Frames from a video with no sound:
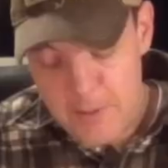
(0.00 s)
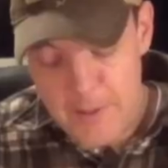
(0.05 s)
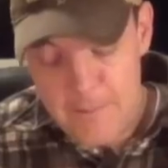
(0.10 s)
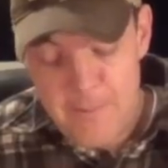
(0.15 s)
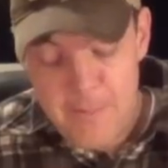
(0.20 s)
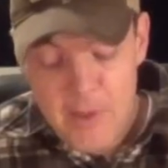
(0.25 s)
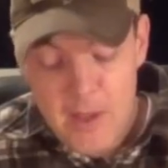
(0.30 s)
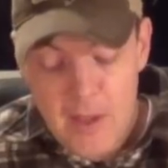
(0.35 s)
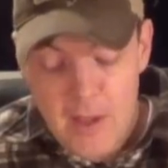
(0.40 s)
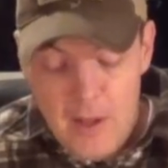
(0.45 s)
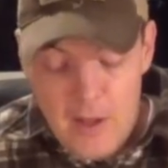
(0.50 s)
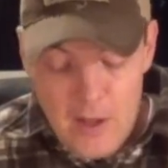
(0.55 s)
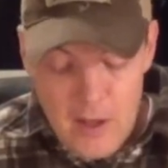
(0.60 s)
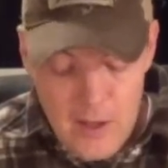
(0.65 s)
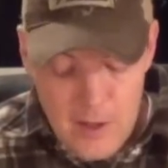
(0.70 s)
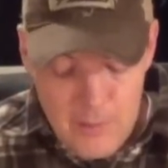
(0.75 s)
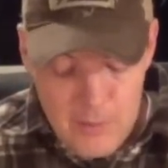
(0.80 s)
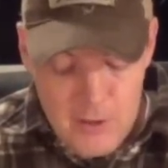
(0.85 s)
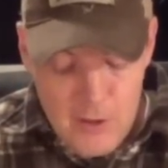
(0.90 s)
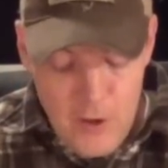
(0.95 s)
But
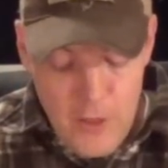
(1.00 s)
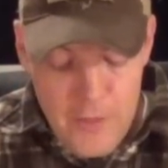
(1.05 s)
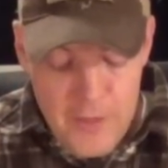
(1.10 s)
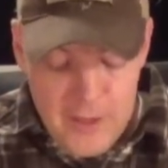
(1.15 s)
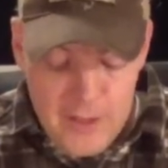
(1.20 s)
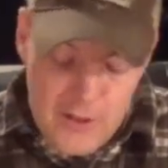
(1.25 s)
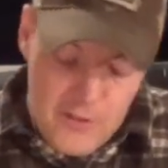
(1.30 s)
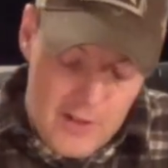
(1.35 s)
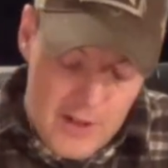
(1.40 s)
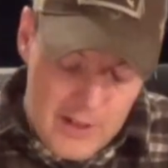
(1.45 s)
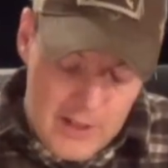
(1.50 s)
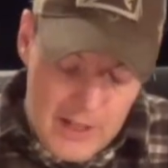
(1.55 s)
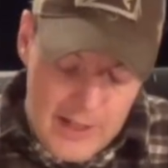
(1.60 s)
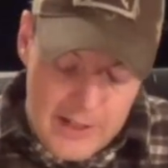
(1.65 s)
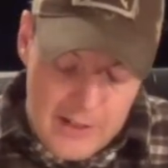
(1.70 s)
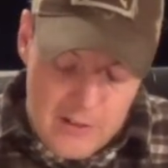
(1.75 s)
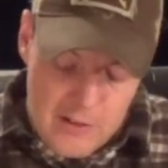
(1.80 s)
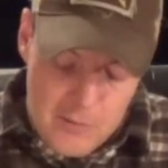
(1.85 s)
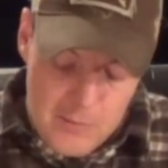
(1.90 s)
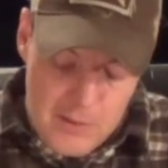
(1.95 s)
a little thicker than I'd
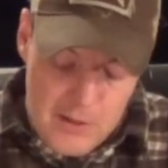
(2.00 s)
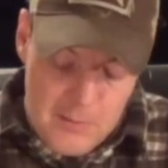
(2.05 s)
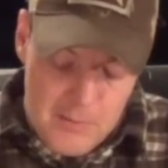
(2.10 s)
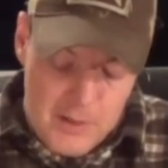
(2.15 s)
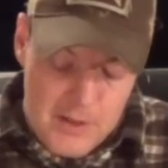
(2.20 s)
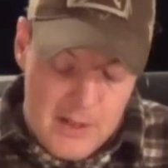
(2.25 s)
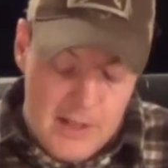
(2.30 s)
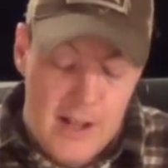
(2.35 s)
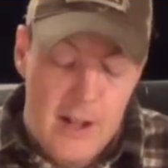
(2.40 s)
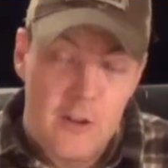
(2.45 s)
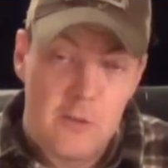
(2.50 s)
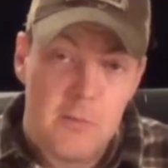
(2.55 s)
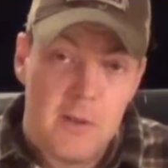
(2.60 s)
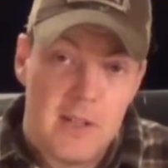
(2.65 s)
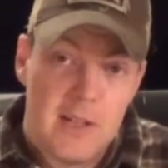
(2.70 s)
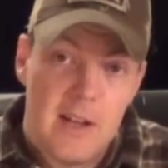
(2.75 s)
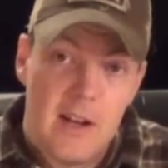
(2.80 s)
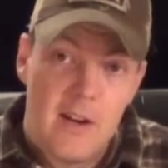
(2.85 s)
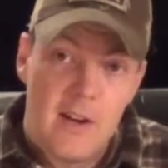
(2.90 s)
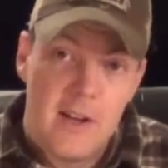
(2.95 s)
like it to be, but it allows me
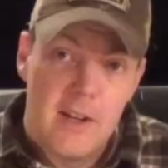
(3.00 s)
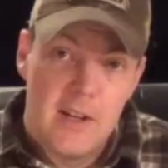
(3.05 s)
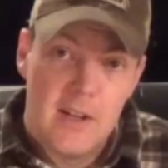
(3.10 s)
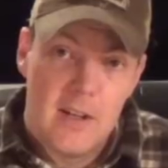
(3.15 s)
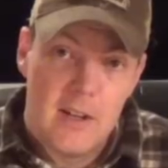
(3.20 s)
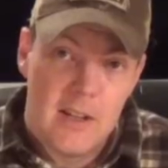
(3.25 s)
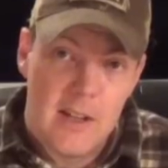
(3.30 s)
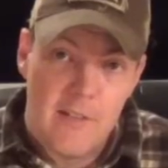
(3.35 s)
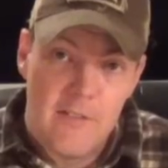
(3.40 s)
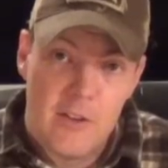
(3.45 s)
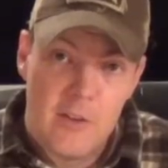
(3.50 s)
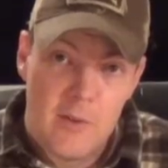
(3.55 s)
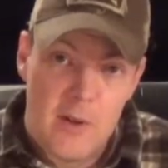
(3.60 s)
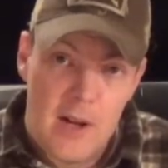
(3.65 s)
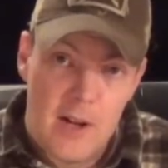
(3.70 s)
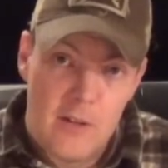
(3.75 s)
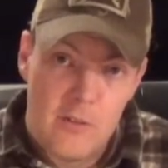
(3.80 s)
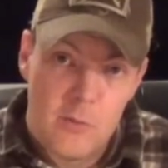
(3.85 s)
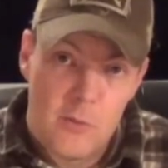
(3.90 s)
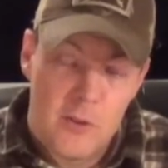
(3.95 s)
to carry 11
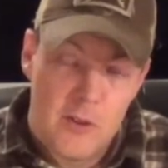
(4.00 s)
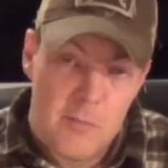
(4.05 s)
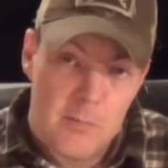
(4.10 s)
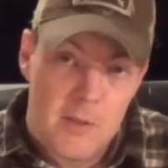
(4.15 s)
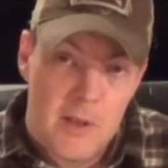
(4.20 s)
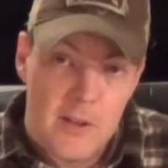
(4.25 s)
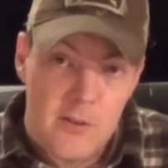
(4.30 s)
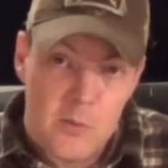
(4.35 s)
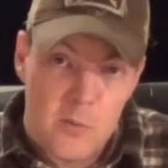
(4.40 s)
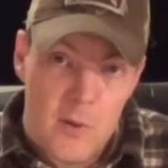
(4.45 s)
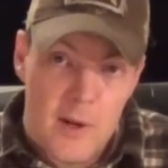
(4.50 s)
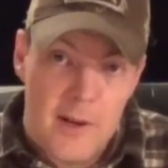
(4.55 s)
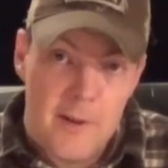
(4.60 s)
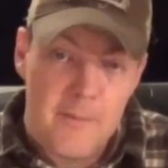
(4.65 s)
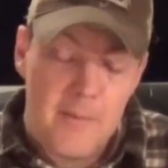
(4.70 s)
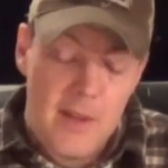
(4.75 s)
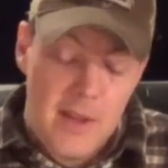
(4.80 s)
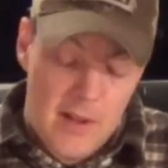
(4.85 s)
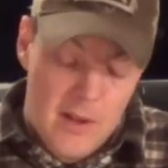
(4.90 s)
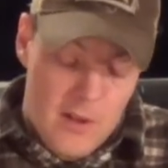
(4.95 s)
rounds with the
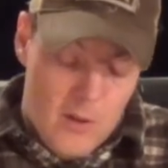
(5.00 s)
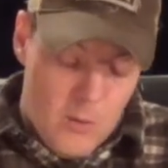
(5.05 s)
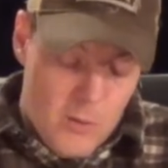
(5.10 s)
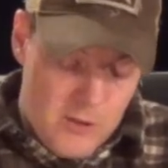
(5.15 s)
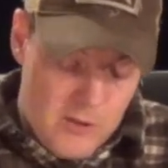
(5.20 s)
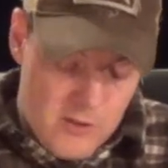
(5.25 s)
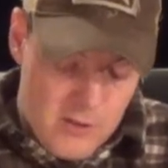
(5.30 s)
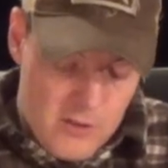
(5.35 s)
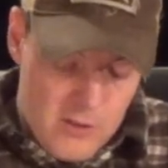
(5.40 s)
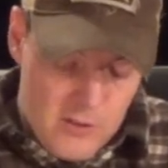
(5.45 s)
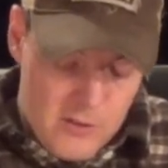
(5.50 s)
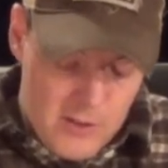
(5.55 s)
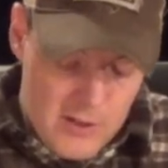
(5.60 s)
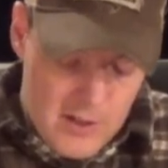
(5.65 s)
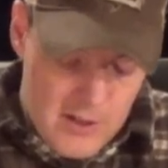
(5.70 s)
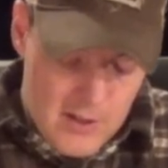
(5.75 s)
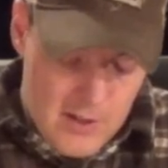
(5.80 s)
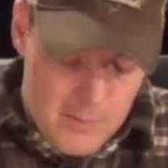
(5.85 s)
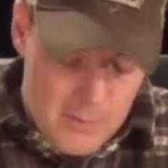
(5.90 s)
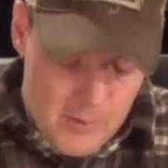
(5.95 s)
+1, which is
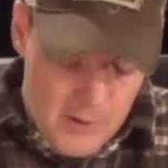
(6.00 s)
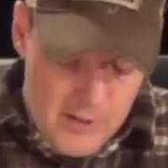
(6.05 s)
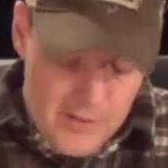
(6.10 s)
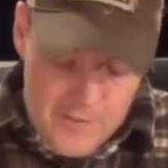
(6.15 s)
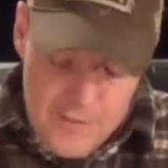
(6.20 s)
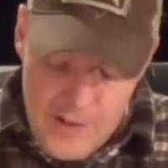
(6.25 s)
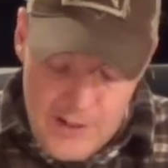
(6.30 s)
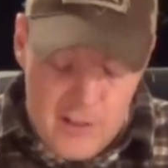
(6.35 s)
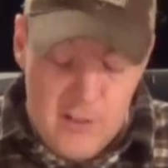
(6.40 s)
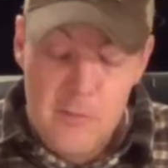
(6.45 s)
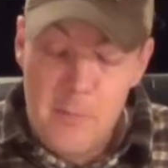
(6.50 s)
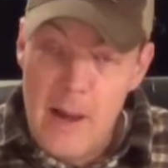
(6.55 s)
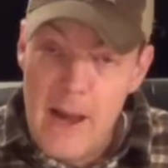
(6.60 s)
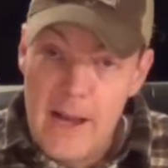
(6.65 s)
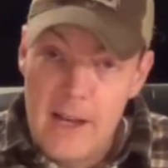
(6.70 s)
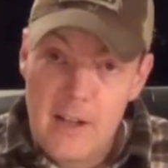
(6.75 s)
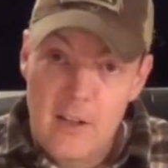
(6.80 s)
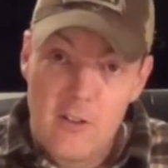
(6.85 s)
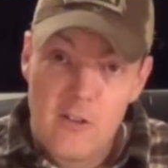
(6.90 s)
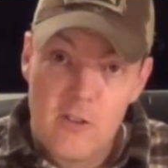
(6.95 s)
a pretty effective
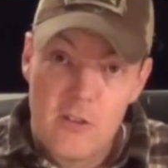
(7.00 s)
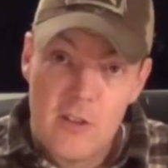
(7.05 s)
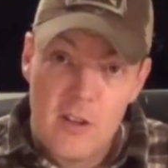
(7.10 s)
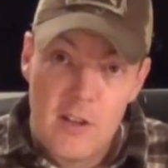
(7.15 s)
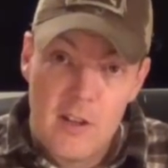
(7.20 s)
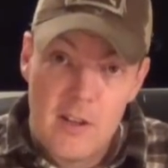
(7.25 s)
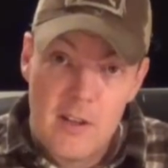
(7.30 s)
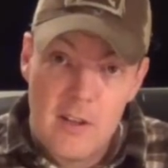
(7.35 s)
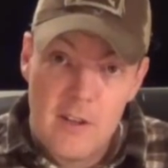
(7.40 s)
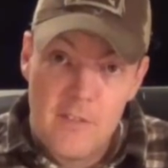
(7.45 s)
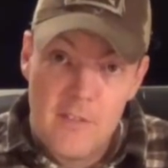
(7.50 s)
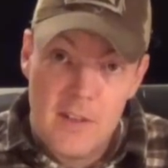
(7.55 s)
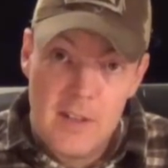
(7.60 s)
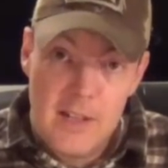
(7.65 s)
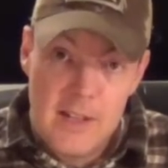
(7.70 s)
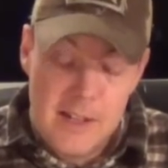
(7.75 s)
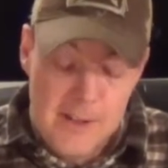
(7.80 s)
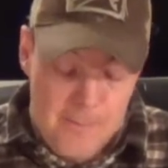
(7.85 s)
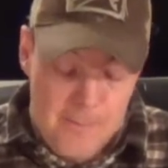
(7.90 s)
package if you need